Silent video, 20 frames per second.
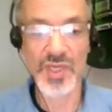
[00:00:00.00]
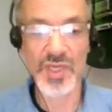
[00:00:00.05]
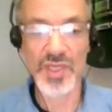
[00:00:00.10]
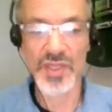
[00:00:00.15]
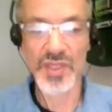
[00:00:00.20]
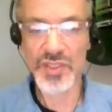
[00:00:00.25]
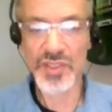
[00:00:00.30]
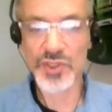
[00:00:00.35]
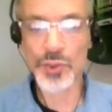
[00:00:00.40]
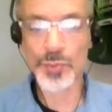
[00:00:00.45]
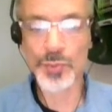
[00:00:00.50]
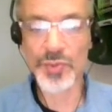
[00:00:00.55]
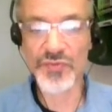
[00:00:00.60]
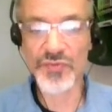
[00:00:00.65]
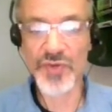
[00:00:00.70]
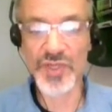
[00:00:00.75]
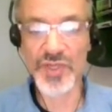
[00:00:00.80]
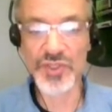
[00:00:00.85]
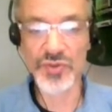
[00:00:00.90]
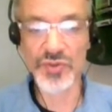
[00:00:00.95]
These are
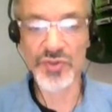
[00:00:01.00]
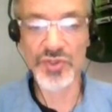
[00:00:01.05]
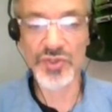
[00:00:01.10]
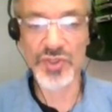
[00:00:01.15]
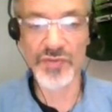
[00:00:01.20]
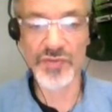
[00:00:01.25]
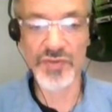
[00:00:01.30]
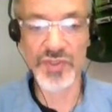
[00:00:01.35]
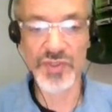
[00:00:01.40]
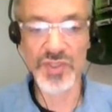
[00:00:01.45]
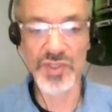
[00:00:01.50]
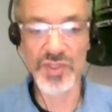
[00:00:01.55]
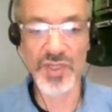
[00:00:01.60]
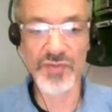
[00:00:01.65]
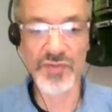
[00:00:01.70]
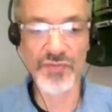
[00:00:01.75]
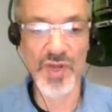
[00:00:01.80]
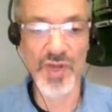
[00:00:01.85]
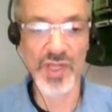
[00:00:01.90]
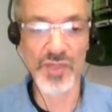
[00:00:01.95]
professional services that
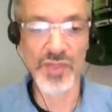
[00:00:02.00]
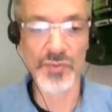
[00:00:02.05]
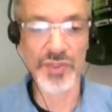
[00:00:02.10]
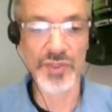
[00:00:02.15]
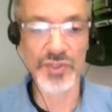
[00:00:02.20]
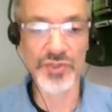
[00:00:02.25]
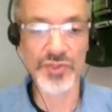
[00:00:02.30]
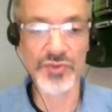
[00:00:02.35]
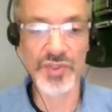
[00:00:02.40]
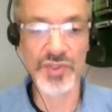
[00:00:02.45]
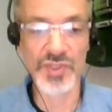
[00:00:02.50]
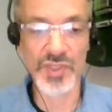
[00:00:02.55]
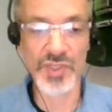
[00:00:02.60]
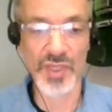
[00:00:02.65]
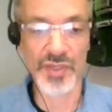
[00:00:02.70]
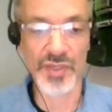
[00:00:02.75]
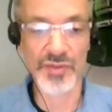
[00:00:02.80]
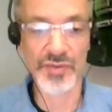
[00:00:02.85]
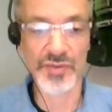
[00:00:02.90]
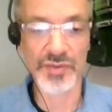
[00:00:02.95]
follow industry
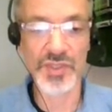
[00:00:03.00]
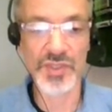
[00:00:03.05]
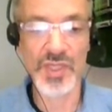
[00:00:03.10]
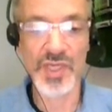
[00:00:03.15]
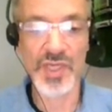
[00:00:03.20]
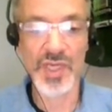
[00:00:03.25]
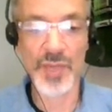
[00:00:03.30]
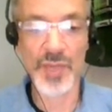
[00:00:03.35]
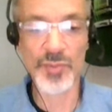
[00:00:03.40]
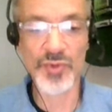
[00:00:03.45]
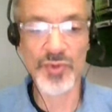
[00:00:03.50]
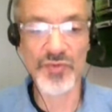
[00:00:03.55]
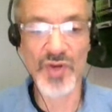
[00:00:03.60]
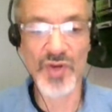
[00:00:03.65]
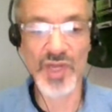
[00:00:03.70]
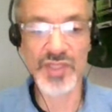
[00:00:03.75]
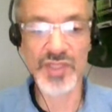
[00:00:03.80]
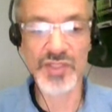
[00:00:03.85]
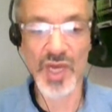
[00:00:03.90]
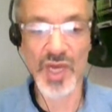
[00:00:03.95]
standards and
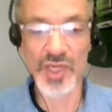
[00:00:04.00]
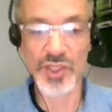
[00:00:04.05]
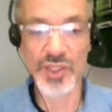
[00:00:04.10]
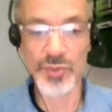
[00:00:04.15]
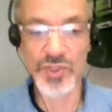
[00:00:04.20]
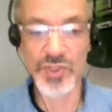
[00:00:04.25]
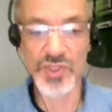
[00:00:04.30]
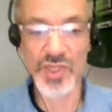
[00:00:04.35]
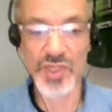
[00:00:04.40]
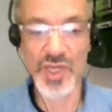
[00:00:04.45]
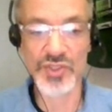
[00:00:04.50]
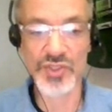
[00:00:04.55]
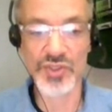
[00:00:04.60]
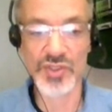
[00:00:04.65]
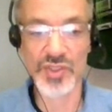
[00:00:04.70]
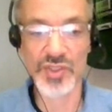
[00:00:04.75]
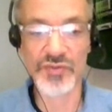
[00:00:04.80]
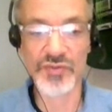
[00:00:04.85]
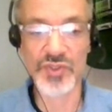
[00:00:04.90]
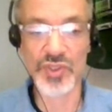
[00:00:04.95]
provide documentation
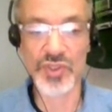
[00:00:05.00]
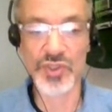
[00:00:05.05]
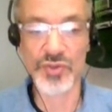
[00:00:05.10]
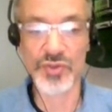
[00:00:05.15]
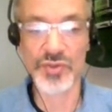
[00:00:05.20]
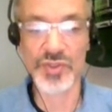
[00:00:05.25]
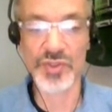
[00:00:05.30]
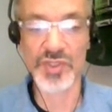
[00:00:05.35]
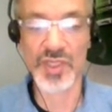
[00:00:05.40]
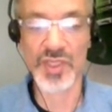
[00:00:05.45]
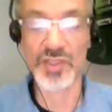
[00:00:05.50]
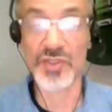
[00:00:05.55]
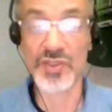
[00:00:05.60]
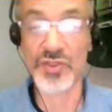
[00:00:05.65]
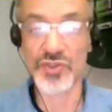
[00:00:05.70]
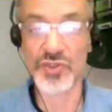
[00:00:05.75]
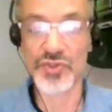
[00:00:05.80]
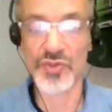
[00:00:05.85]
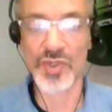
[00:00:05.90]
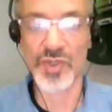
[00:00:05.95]
of secure data
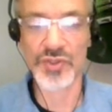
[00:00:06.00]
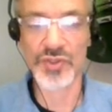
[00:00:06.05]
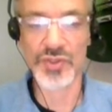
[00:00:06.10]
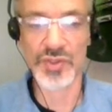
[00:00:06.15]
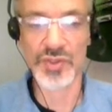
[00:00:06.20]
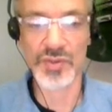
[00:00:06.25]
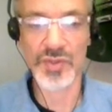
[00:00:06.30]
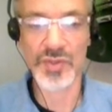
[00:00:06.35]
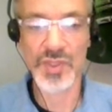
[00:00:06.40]
destruction.